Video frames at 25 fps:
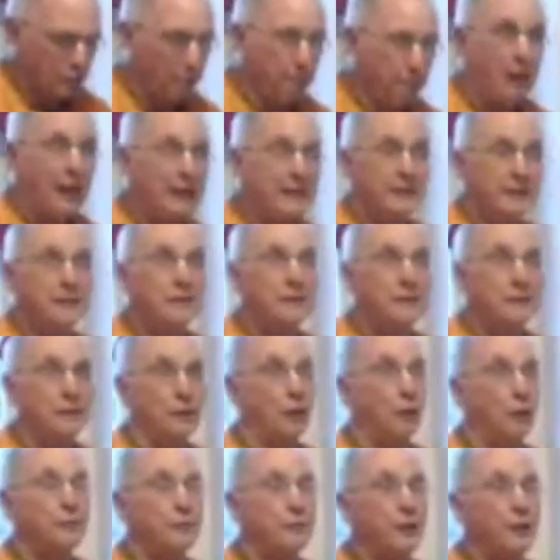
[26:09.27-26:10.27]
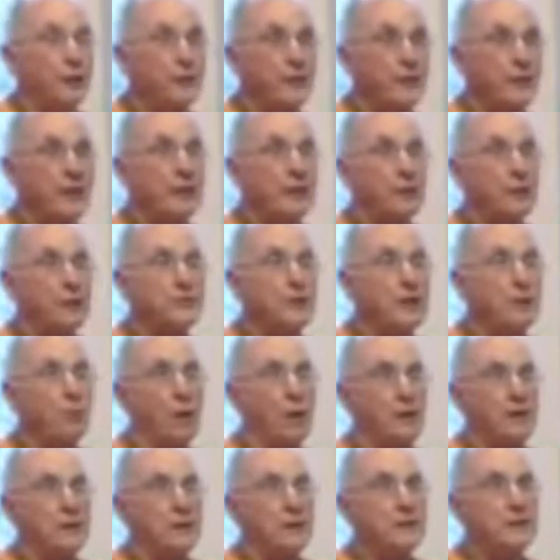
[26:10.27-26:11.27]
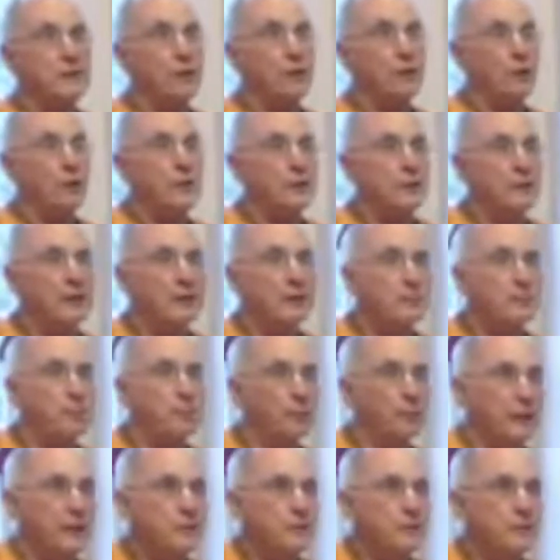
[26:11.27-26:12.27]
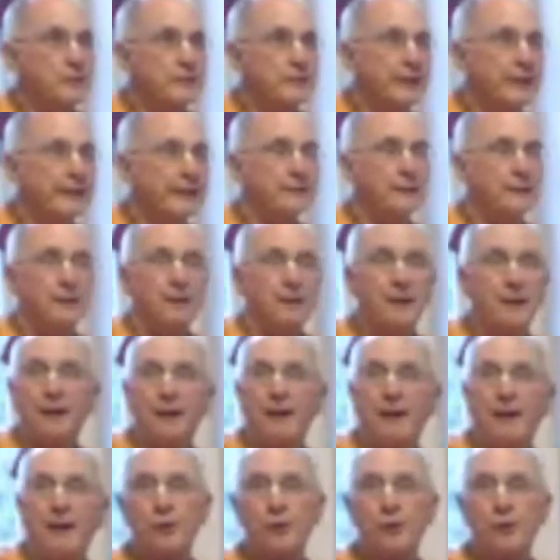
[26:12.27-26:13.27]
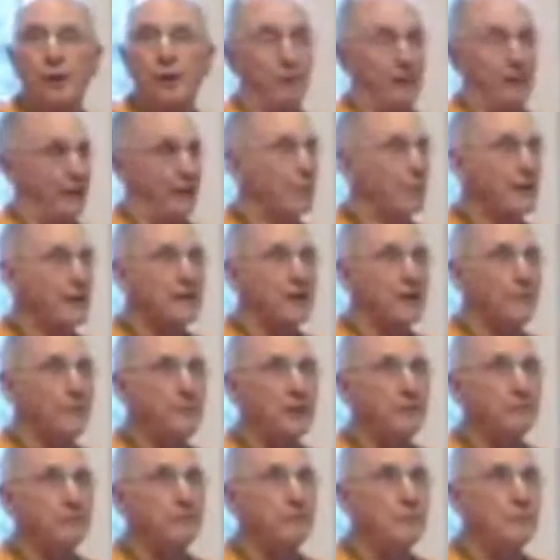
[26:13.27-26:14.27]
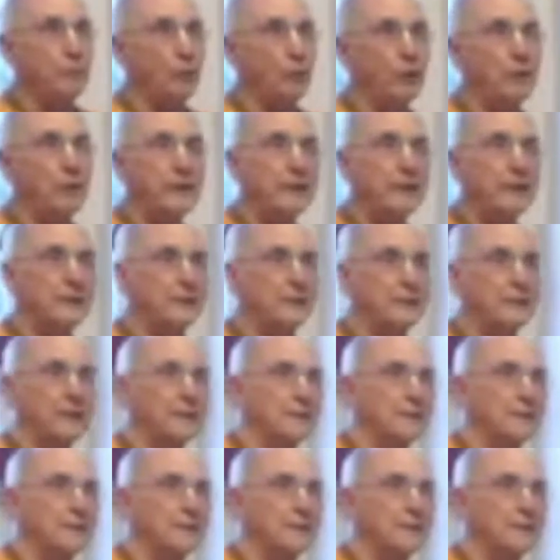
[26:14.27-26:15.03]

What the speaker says: But, the thing was they wanted to know their expiration date. So when I wake up every morning,